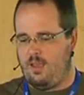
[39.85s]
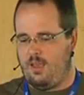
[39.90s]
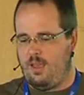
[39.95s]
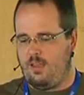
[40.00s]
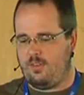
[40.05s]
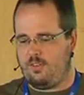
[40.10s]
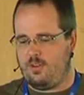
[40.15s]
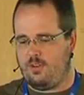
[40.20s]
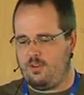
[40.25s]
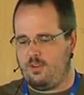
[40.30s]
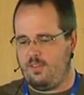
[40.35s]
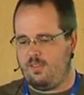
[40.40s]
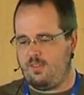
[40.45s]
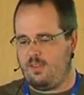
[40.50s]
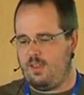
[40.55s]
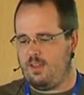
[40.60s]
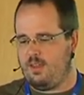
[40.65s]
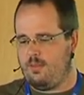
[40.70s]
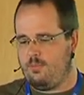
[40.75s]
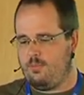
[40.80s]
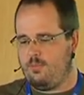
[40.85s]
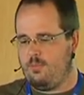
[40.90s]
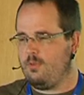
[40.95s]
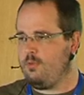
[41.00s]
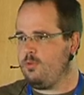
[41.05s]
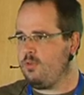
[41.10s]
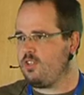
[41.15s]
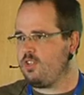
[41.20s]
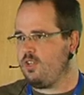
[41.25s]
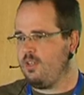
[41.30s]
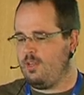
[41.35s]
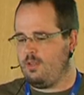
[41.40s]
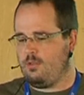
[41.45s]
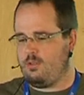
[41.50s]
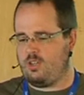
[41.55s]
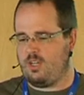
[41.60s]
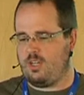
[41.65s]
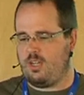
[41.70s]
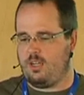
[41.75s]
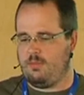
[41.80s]
As Gordon said, I'm Rich, uh,
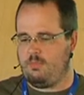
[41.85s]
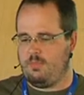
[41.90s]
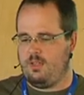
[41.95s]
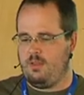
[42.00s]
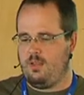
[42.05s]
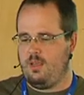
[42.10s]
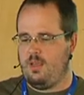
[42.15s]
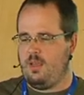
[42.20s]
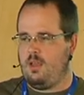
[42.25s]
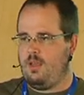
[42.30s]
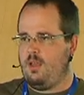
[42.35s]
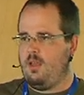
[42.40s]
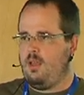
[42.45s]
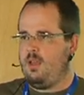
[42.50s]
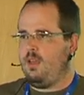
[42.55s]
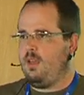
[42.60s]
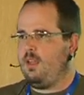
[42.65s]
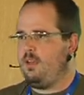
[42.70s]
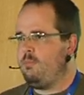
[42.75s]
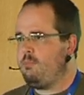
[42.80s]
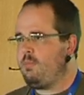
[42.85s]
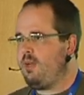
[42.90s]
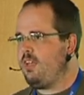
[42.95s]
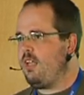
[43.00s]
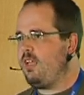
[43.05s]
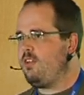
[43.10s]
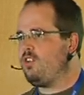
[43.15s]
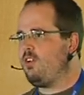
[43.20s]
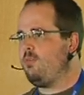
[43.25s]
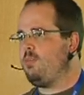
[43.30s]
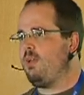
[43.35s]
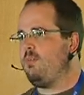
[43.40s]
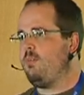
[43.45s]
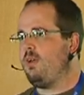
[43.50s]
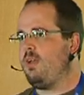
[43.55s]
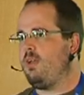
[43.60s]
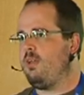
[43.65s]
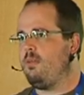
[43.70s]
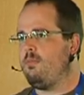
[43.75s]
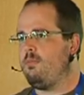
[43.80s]
Richard Hartmann. In my day job, I'm
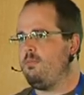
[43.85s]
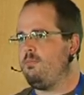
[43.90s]
a